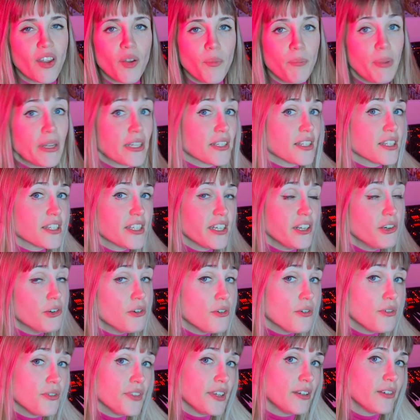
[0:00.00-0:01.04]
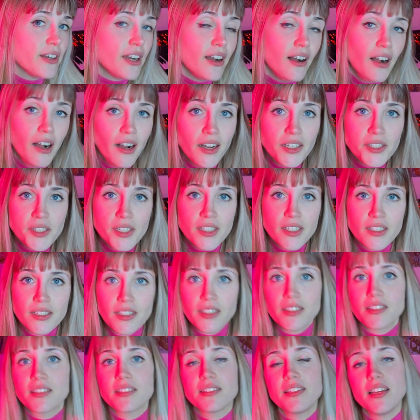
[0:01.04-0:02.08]
But still, there are
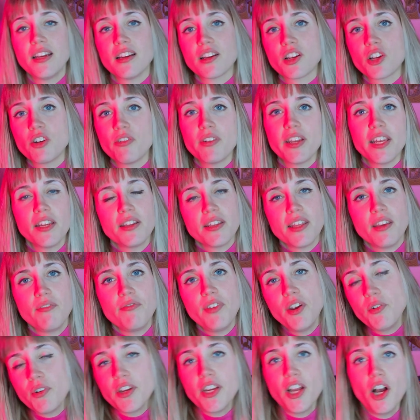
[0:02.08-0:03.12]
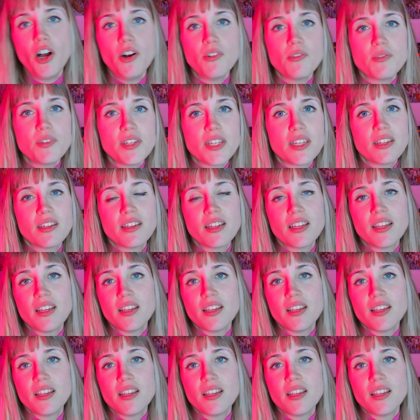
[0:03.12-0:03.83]
artists that create their very own